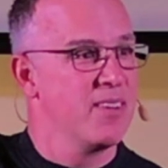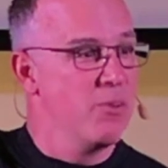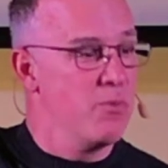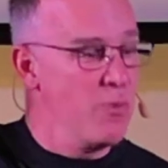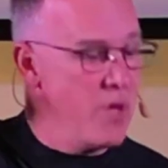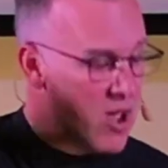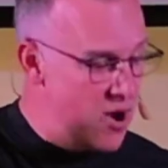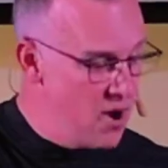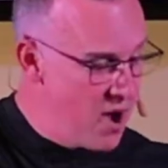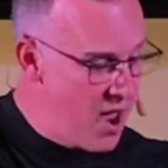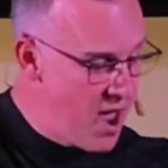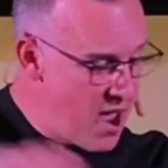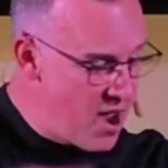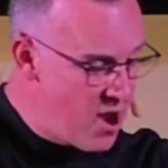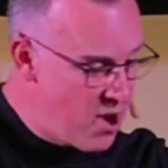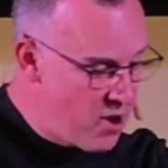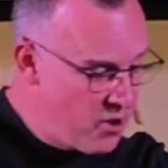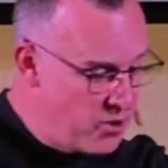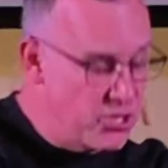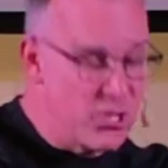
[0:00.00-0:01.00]
We are
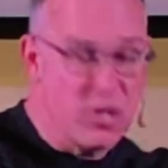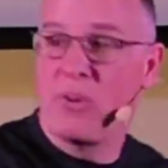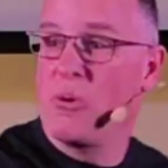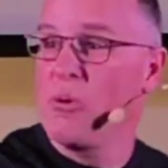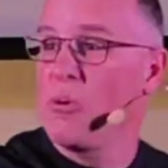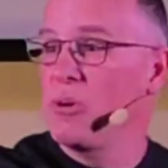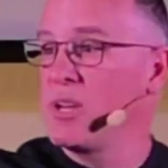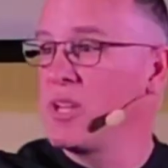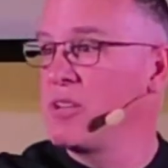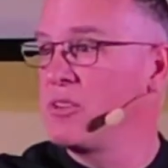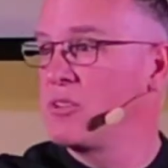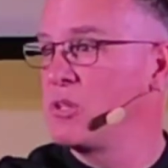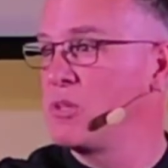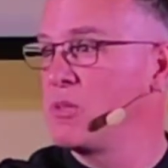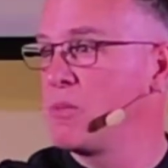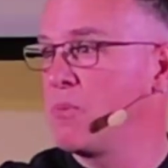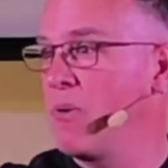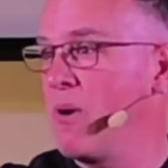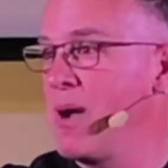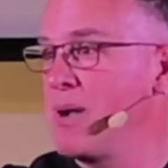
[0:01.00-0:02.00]
heirs according to
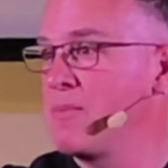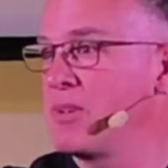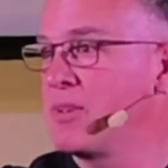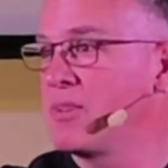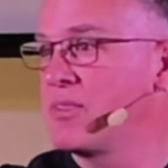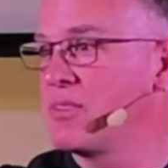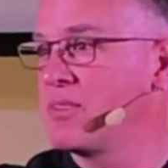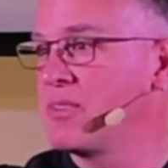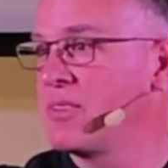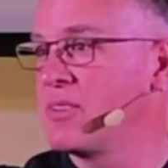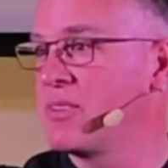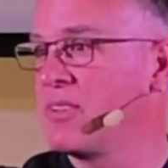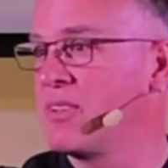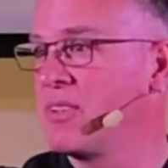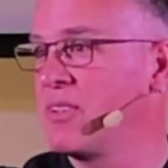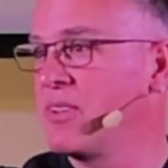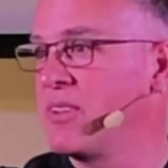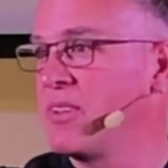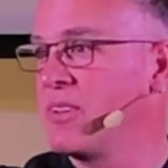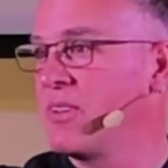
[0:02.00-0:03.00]
the promise.
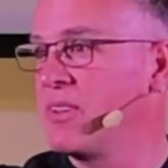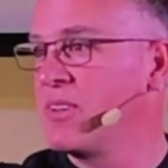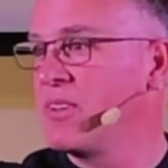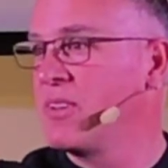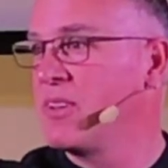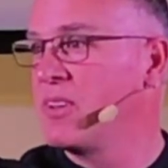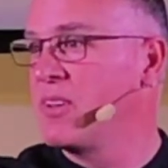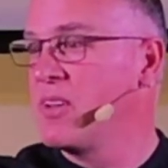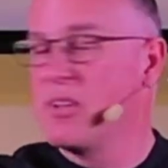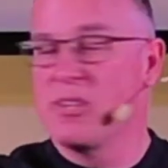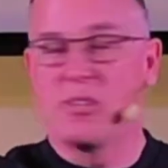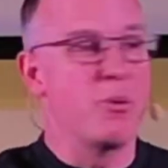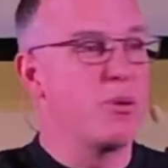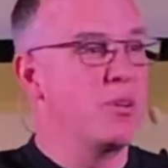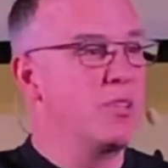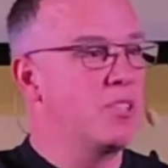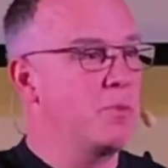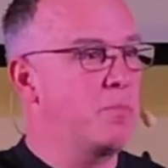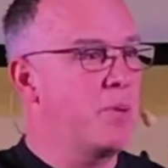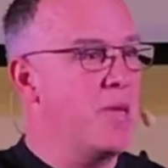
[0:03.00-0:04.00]
So
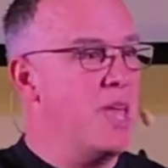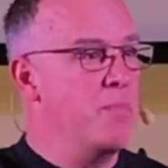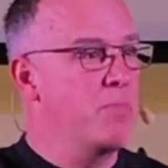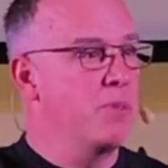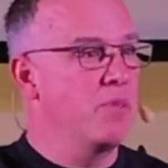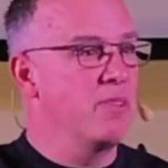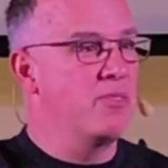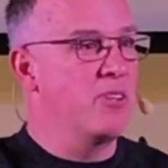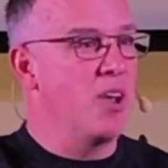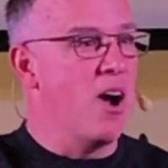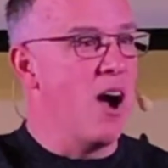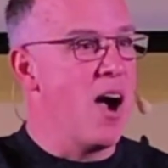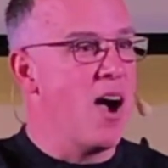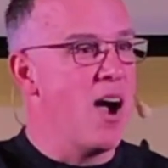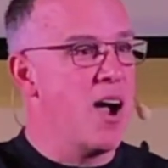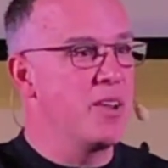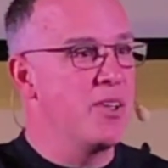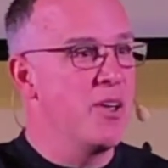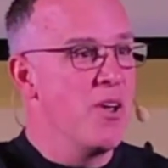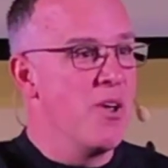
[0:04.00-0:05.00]
as the people of
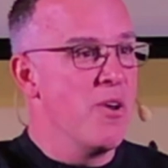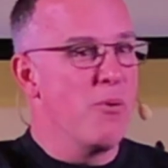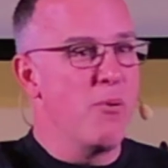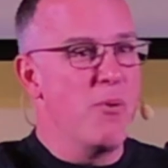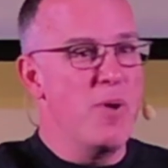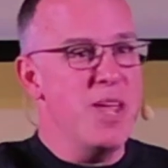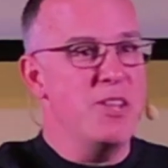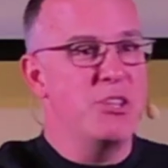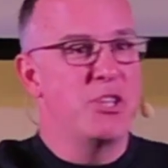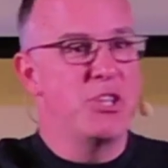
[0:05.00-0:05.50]
God, we